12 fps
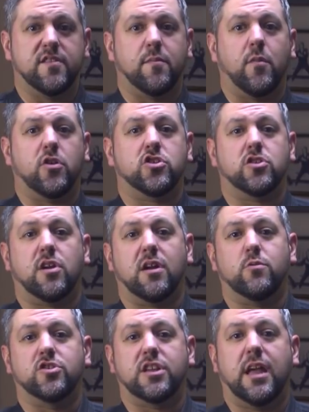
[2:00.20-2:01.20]
is a martial
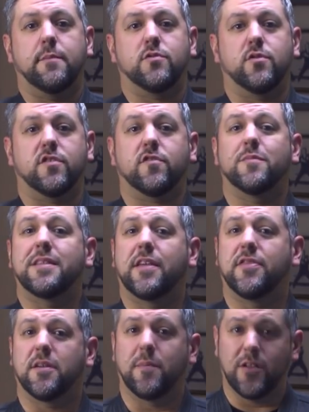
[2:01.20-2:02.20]
art which came to us from an
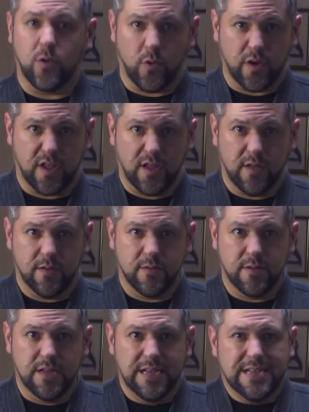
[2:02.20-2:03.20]
ethnic minority.
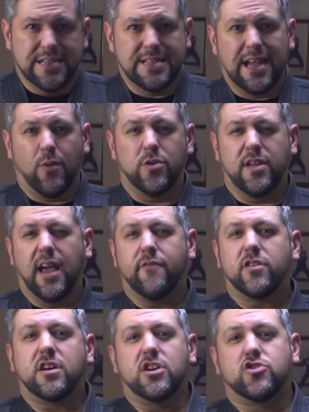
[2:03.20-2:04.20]
Now, when you
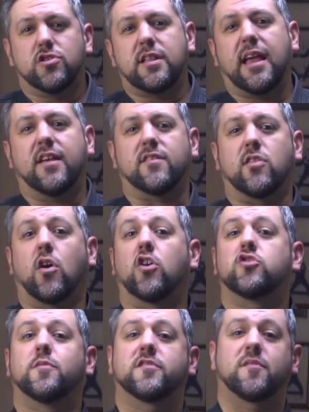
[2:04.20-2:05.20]
have a country that has a
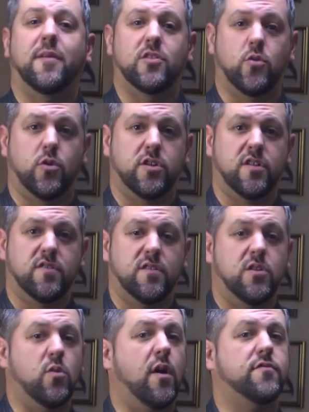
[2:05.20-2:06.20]
large mix of minorities,
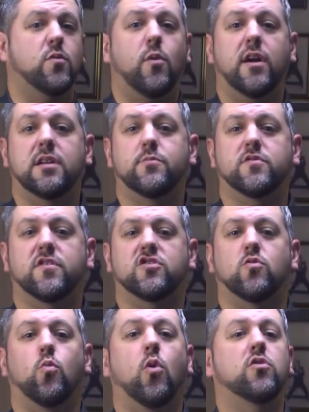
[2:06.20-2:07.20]
you often wind up with
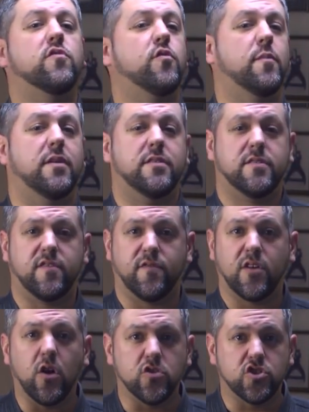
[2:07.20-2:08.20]
such a wonderful mix
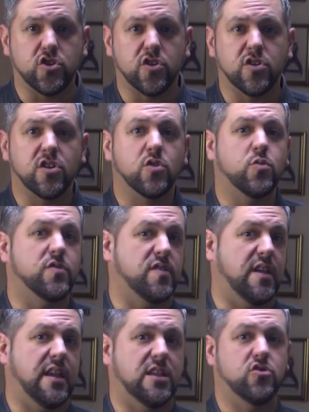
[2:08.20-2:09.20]
of culture,
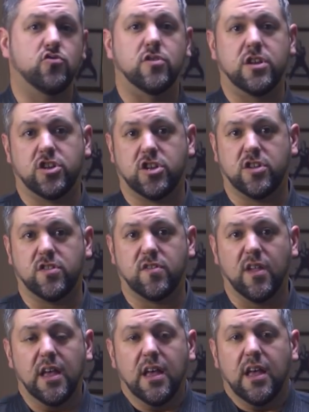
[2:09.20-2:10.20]
cuisine, traditions,